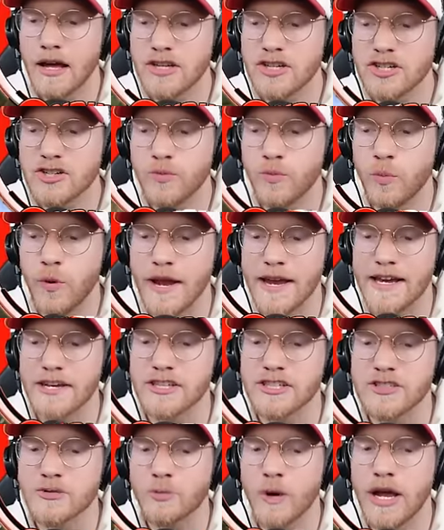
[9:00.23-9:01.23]
And just wait.
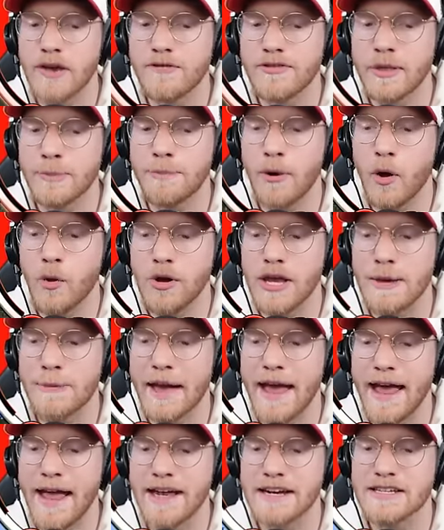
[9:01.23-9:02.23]
Just wait for the
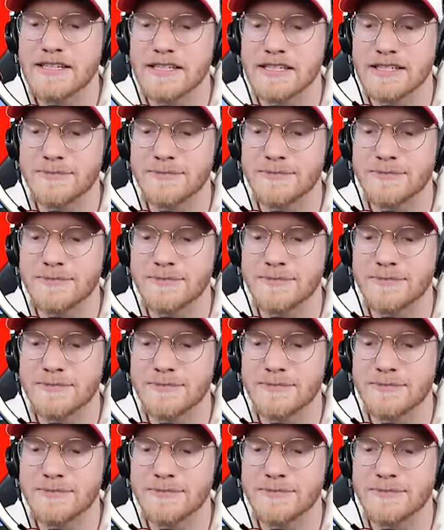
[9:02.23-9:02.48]
Pokemans to